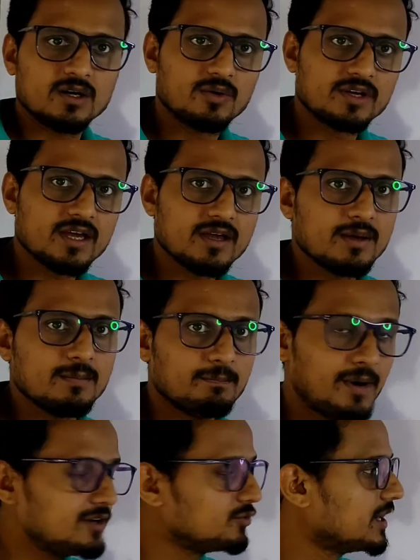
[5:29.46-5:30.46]
Okay,
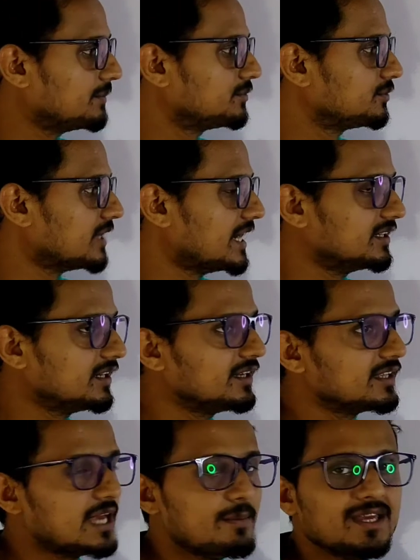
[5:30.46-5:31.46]
but we have to write
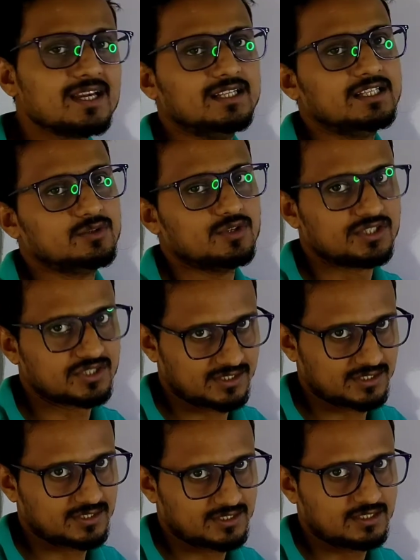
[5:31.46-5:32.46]
a chemical
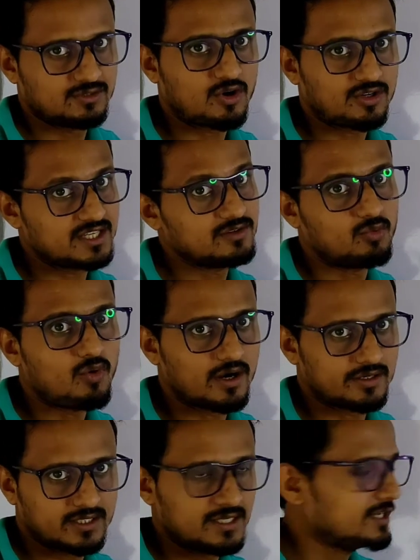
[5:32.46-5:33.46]
equation, not in
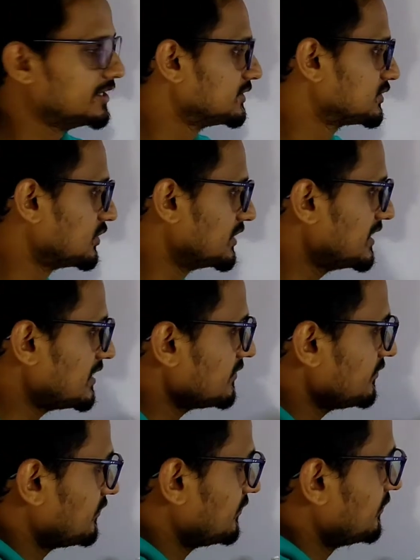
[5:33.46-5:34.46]
Ward. So
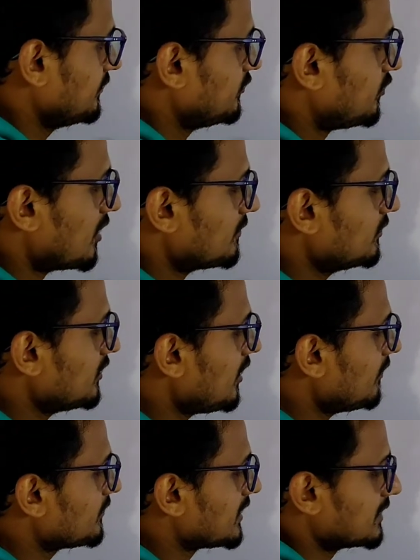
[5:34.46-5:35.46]
here
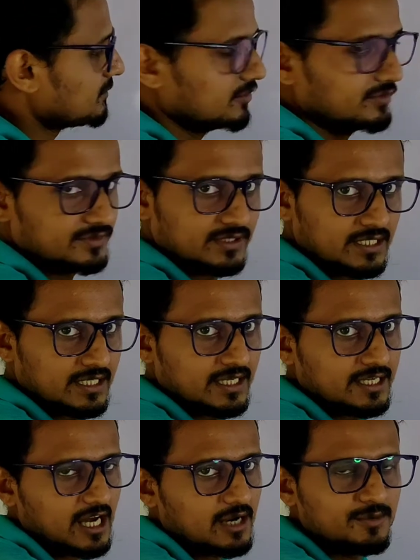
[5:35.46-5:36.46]
formula of
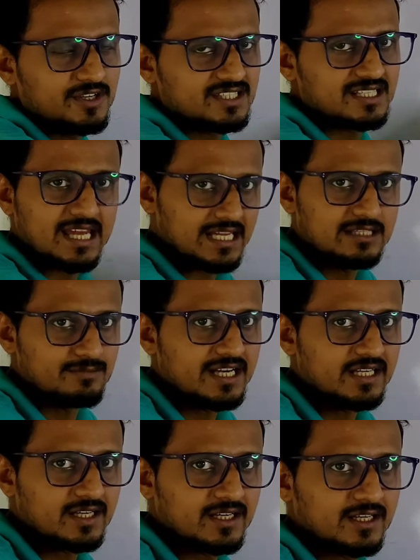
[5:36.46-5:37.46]
carbon is an
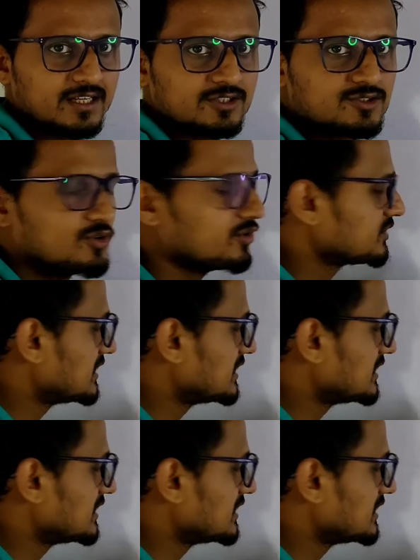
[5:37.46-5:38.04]
element, so